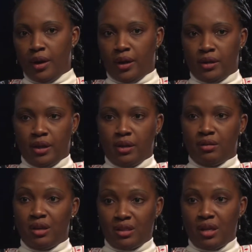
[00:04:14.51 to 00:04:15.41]
And
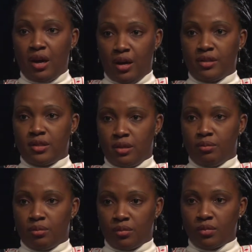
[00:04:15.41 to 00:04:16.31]
that has
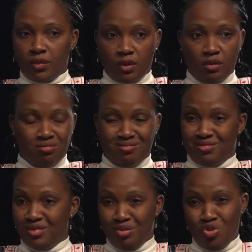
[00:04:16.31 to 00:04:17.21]

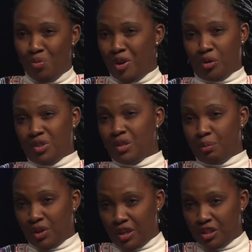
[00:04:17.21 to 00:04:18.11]
numerous
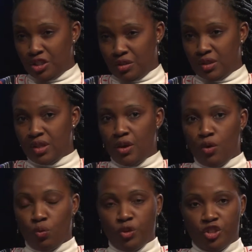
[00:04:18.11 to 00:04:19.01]
implications
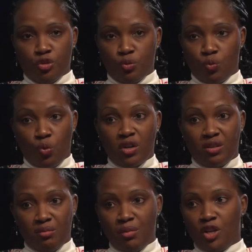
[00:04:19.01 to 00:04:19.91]
which
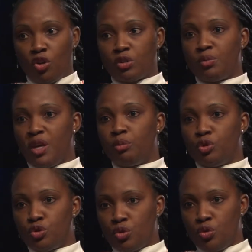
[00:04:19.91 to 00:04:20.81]
one may not be
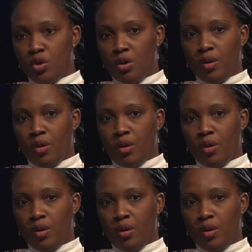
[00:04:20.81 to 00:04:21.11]
able to